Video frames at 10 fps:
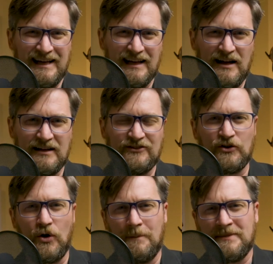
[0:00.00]
Not
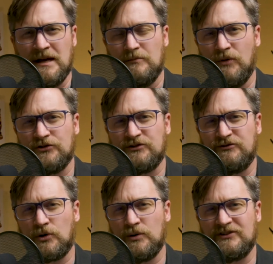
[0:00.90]
so. Most
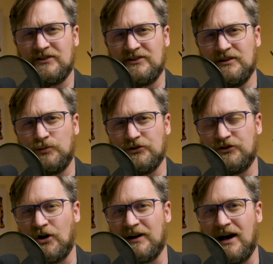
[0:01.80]
photo assistants will
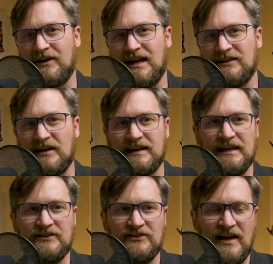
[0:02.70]
start out as like
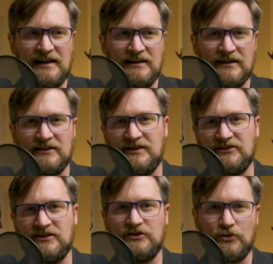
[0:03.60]
a second
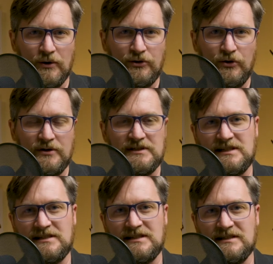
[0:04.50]
assistant or a third
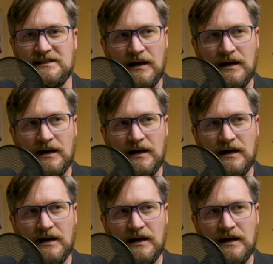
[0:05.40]
assistant.